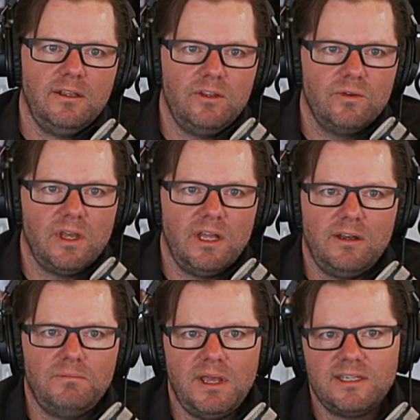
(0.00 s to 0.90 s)
You
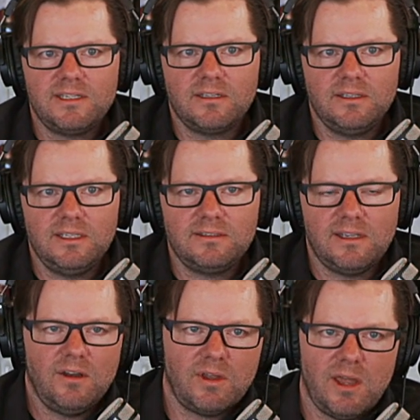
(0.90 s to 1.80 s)
can basically
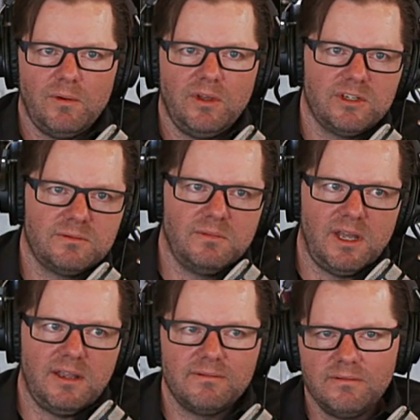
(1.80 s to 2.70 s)
say, okay, well, here's
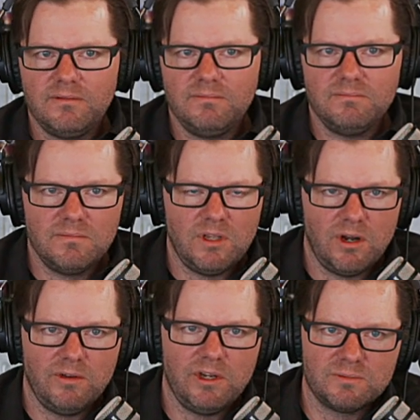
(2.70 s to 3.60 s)
my, you
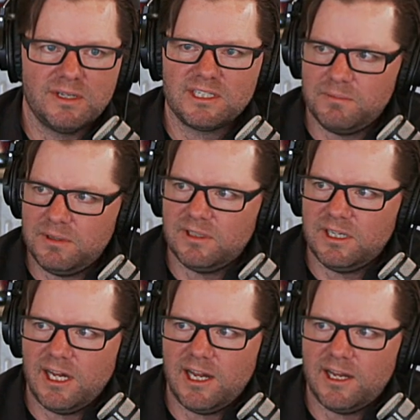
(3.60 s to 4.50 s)
know, here's my stability
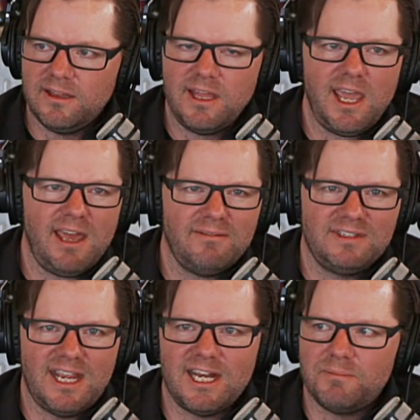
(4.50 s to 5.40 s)
data. They have
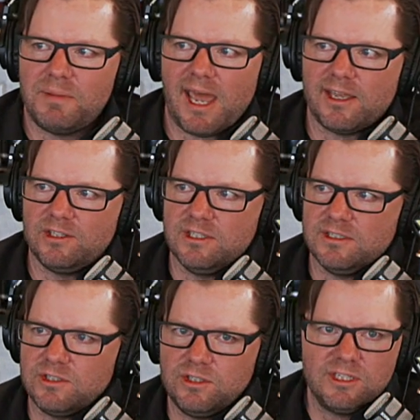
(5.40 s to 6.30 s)
data
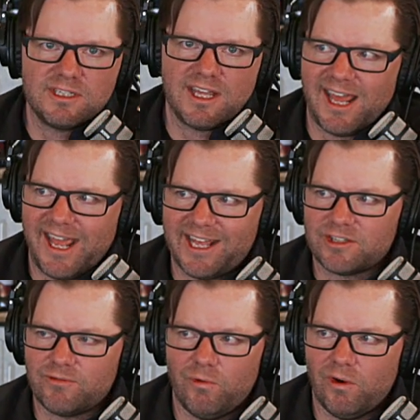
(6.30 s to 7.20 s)
packages. You just got to
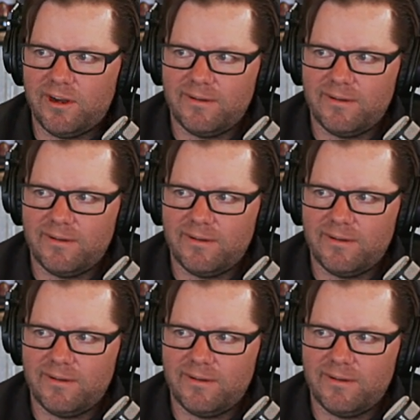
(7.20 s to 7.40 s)
ask for it.